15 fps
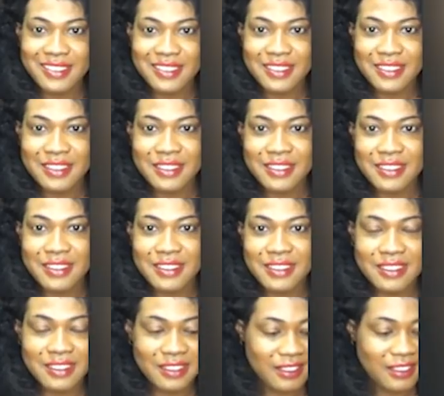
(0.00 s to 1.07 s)

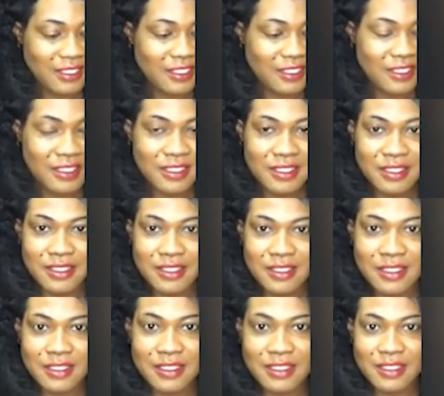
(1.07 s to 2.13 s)

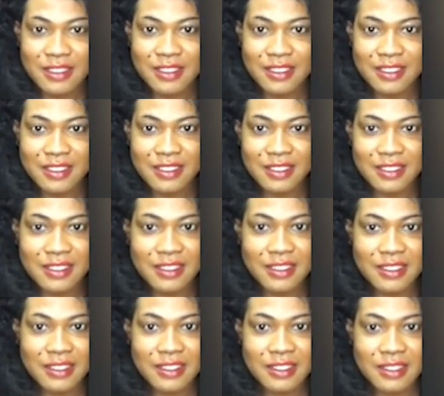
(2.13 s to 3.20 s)

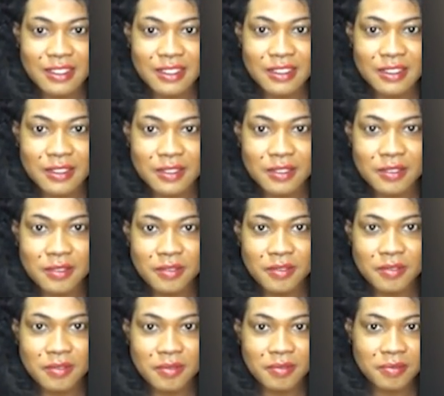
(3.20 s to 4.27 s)

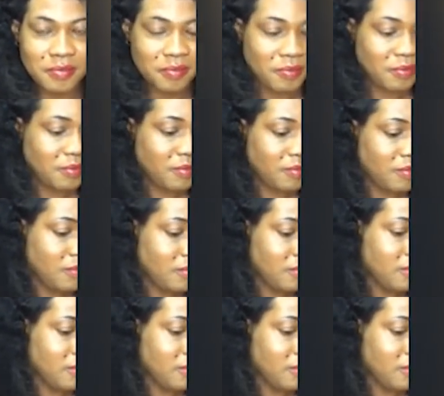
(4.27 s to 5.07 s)
(silent)